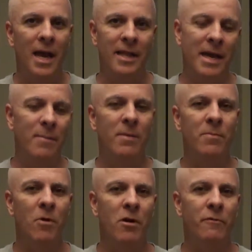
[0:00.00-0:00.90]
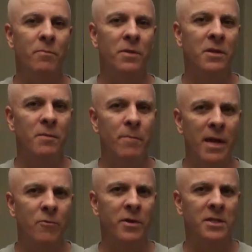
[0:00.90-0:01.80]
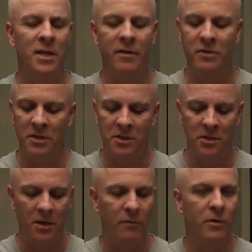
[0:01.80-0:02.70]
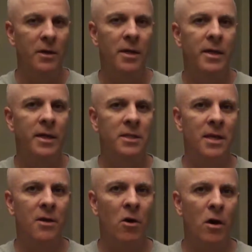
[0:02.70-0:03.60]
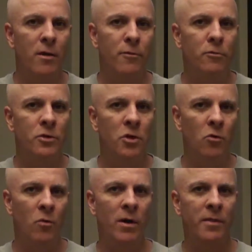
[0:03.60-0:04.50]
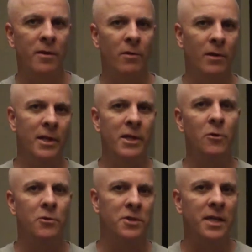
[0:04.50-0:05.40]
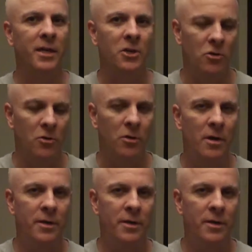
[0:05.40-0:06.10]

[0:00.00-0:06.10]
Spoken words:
And that may be part of it, but the main reason I've just discovered is that authors don't want their legal signature,